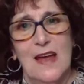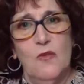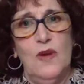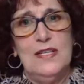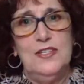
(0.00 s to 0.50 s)

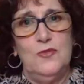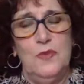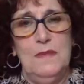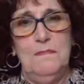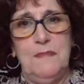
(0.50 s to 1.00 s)
Well, to
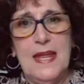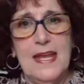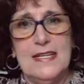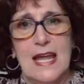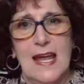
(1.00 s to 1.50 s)

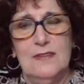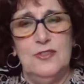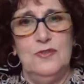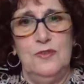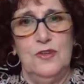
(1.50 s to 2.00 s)
repent,
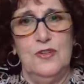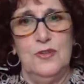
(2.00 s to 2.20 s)
to do the